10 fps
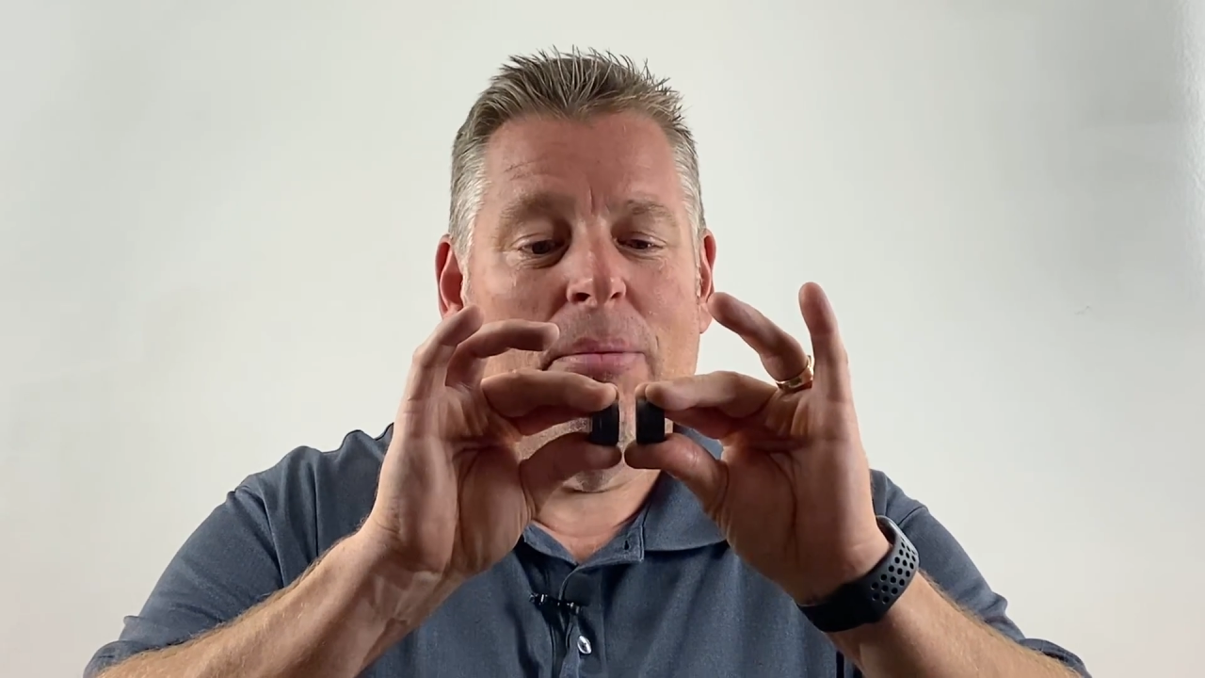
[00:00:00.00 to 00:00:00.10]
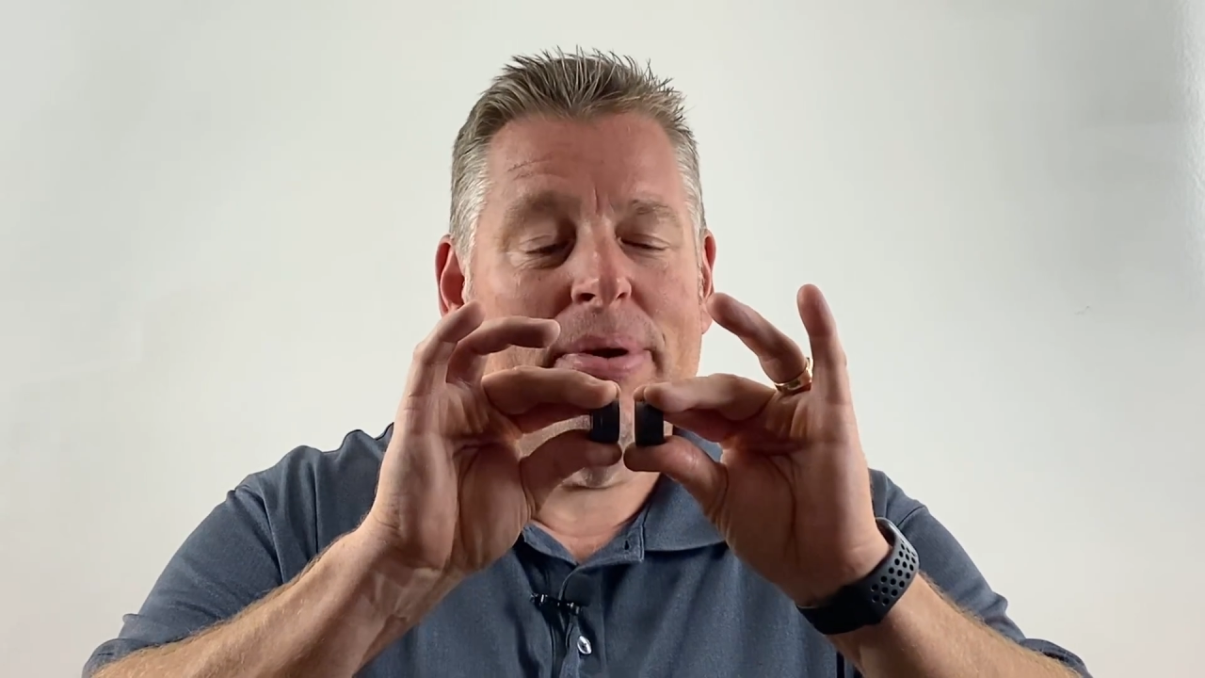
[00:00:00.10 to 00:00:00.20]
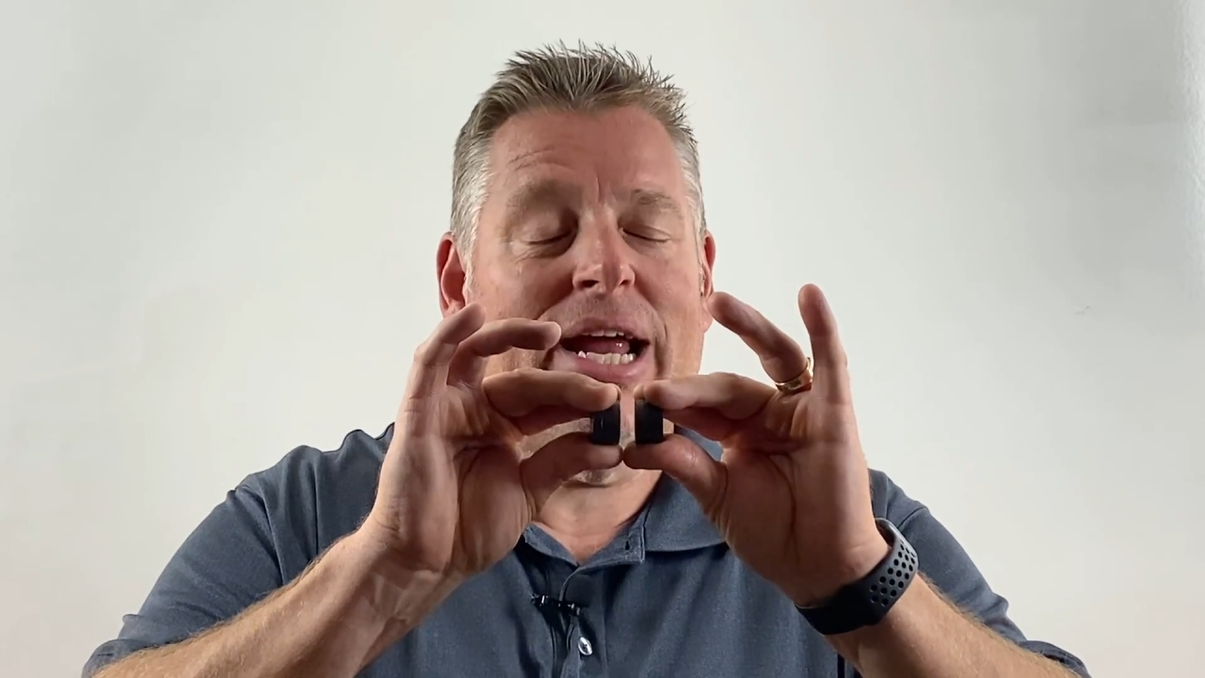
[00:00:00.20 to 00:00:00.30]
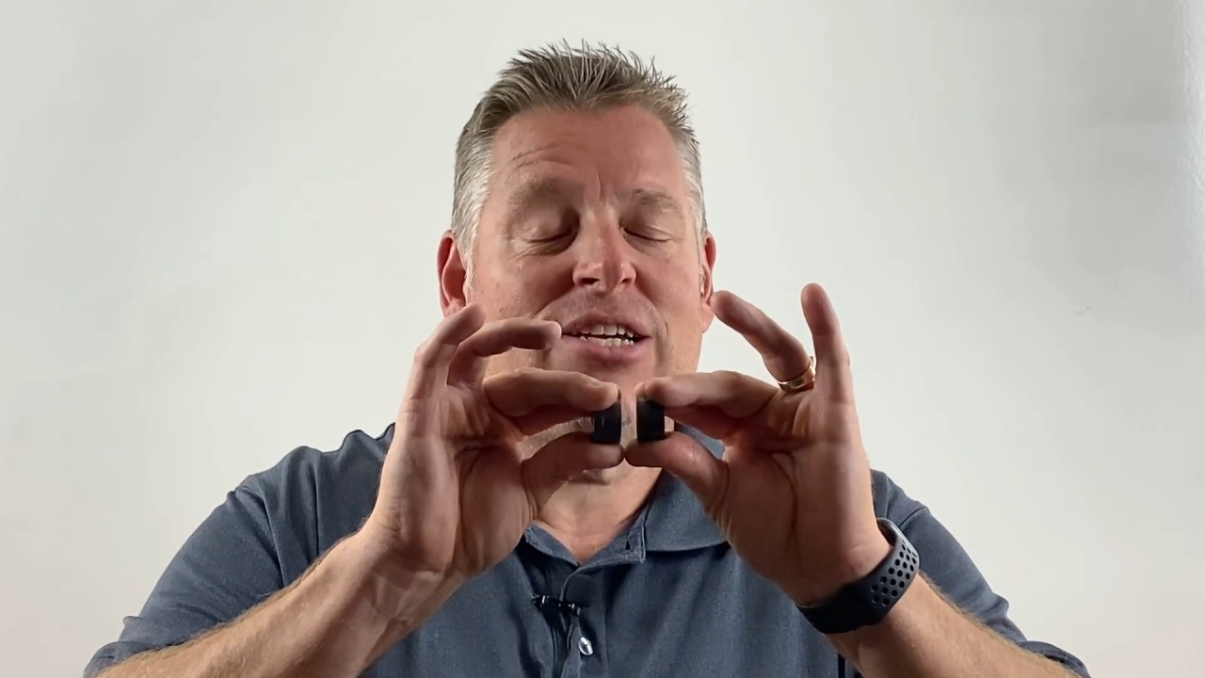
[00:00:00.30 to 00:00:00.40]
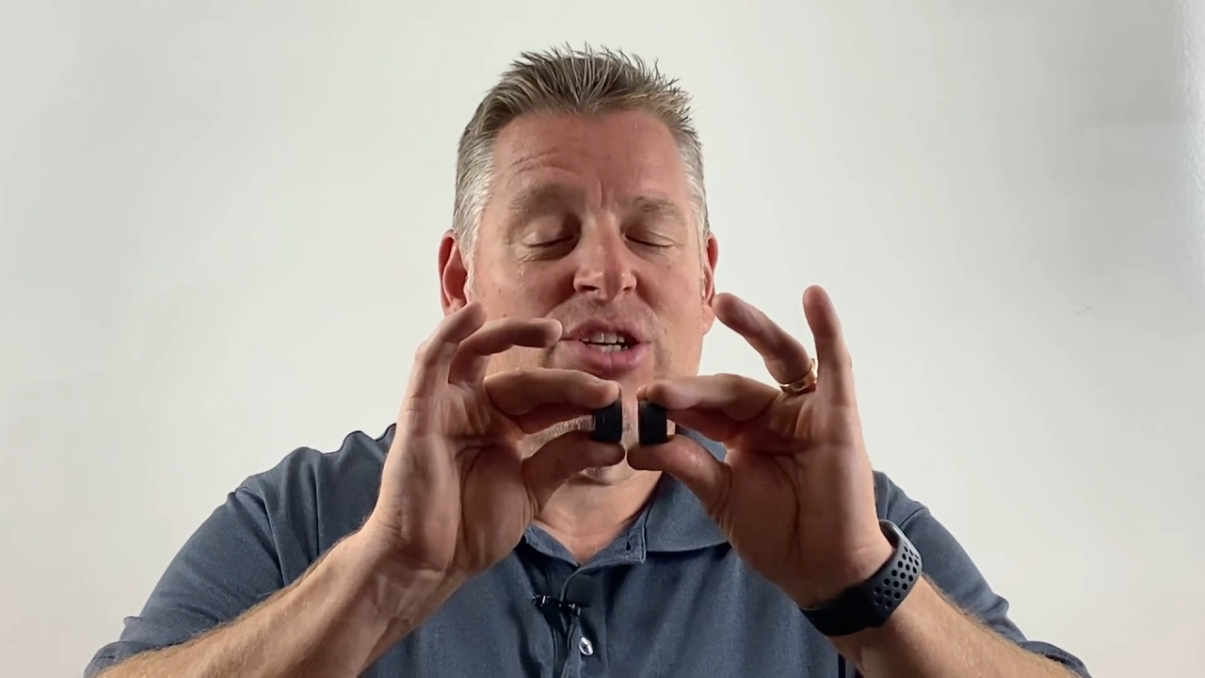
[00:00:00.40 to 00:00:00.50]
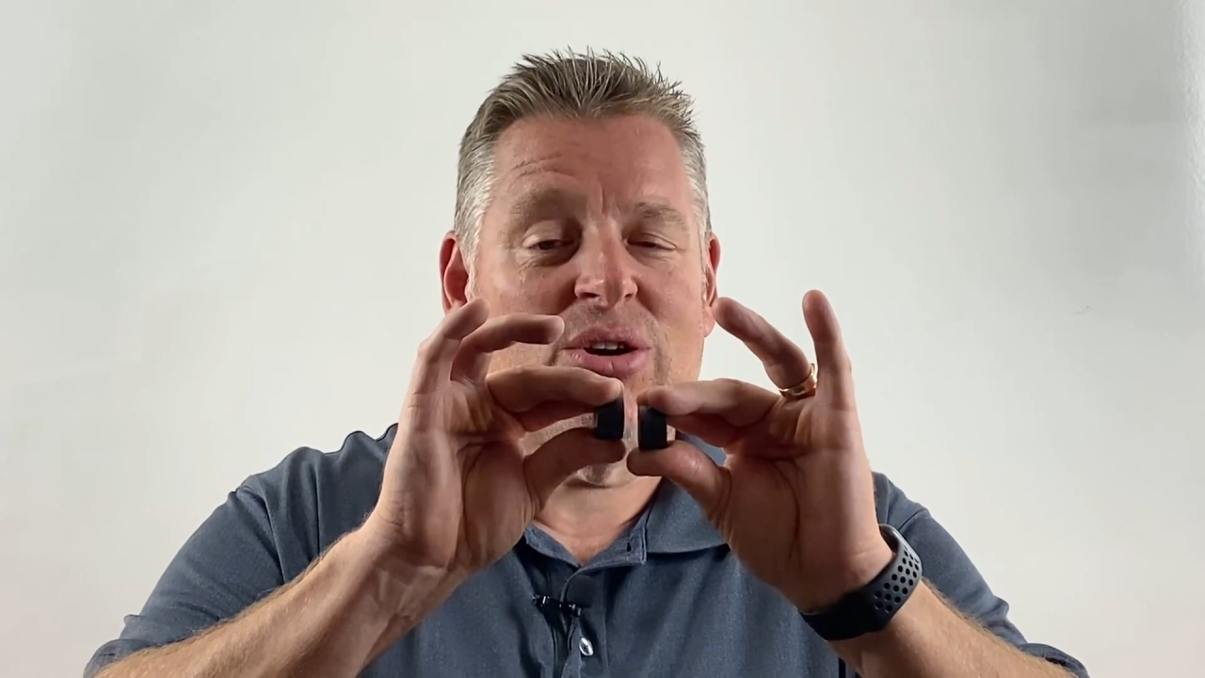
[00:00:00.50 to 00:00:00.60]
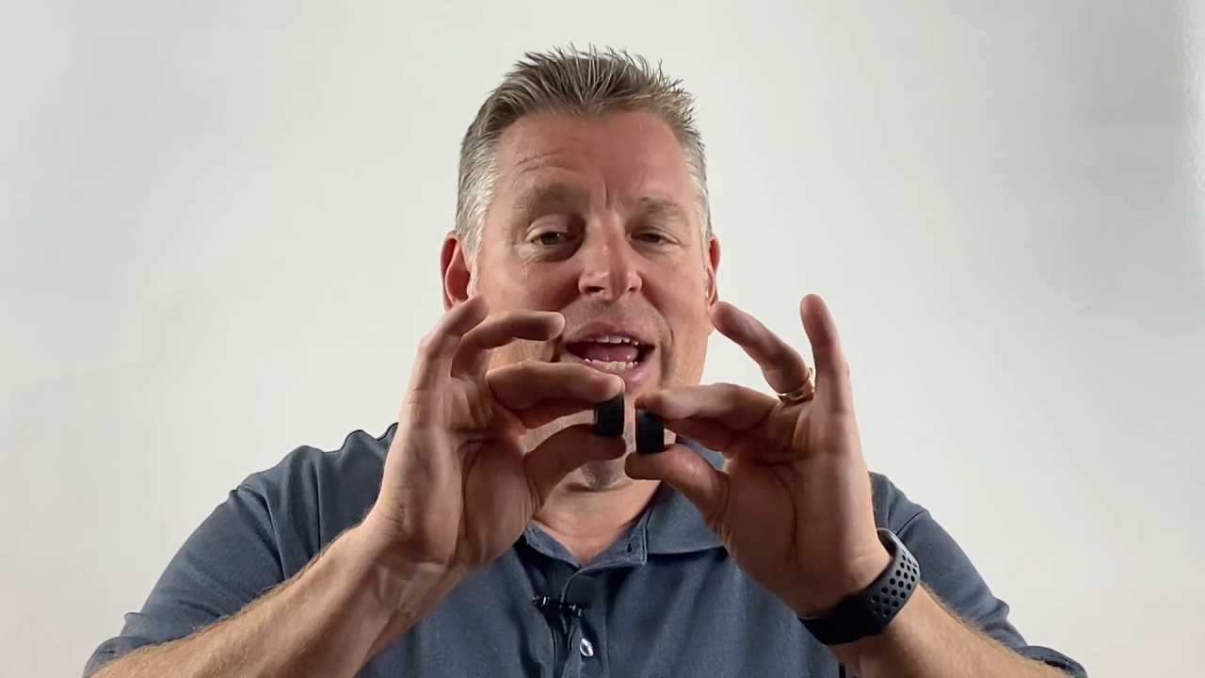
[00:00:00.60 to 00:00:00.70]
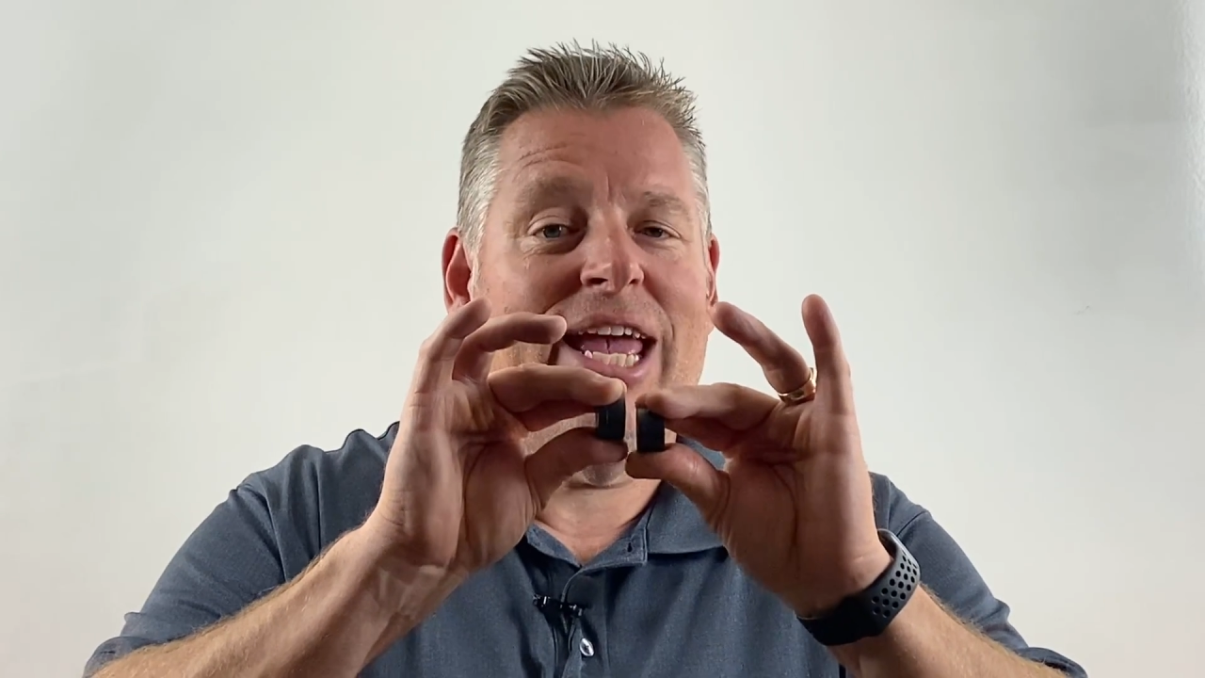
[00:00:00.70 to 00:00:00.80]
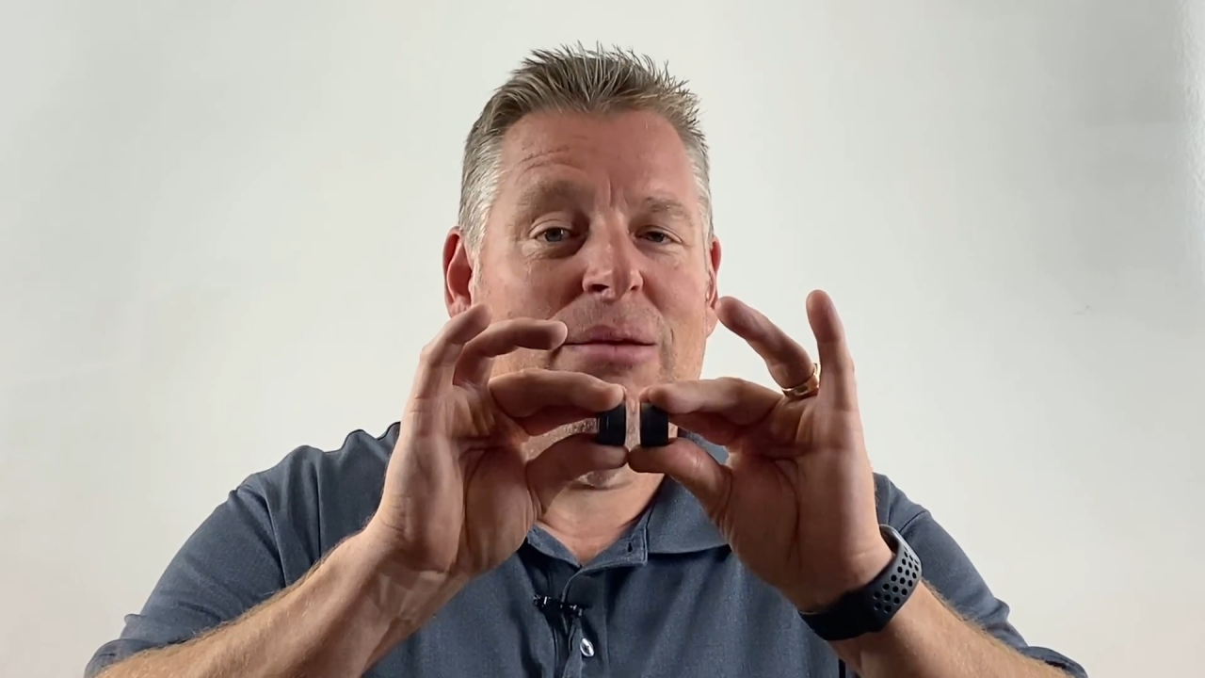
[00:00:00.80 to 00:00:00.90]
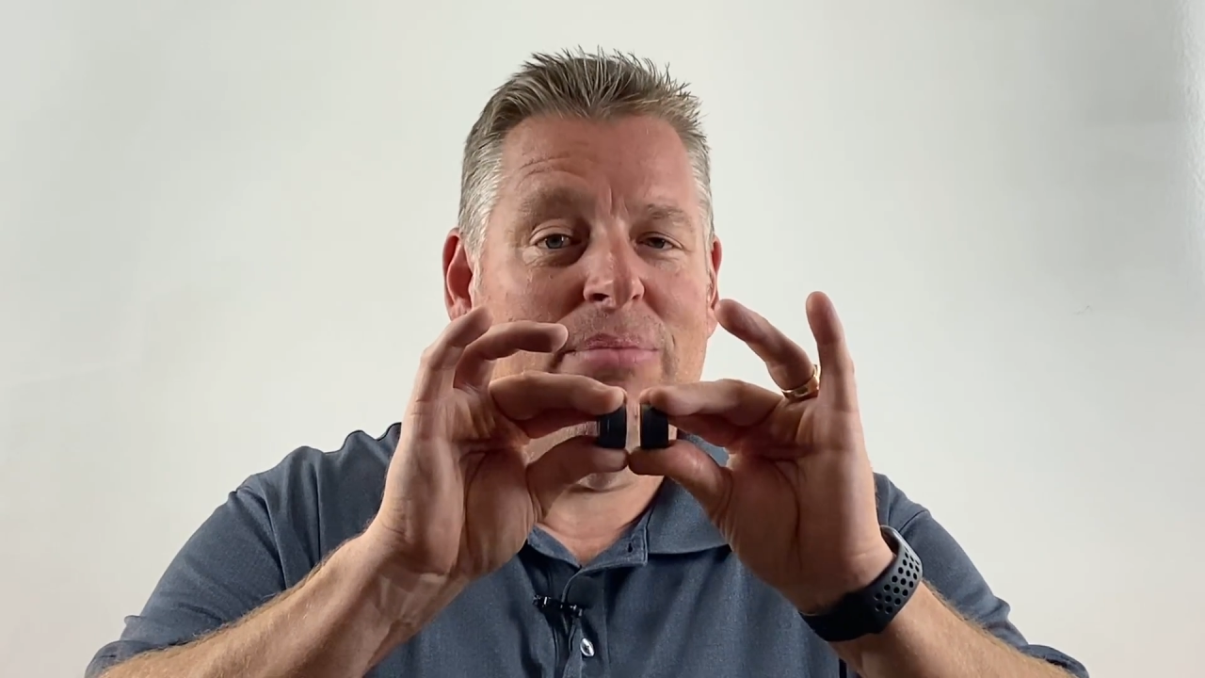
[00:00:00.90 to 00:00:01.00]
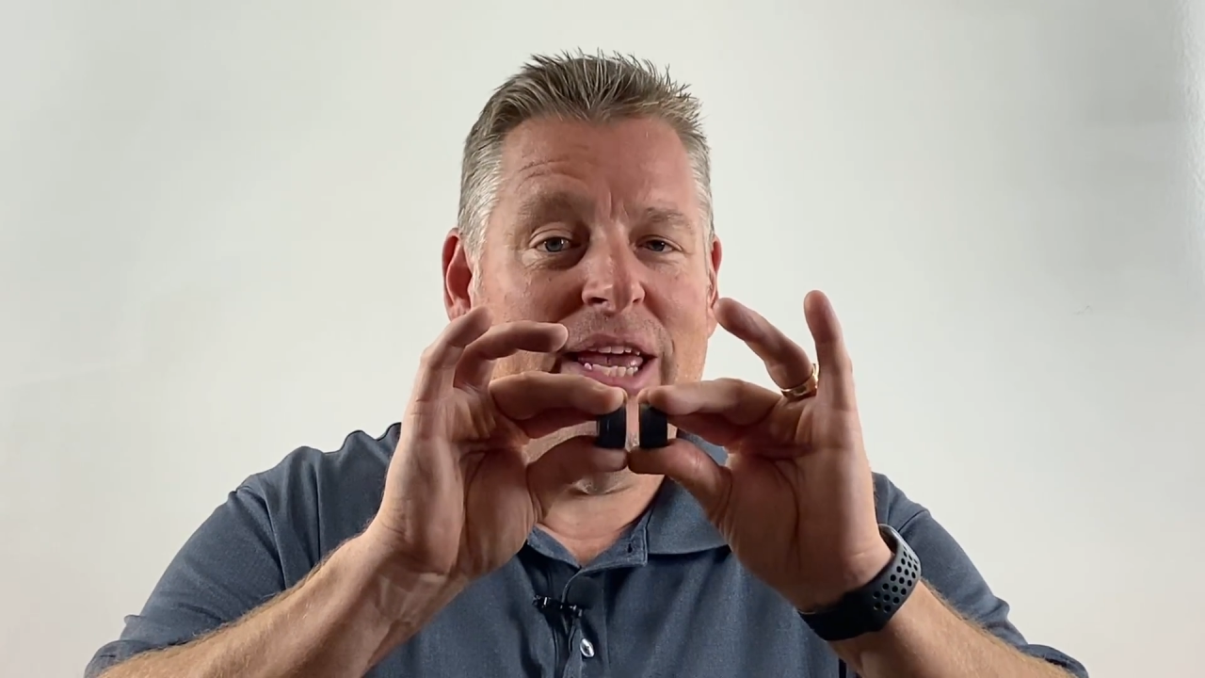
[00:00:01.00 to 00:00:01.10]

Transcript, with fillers: but I sure hate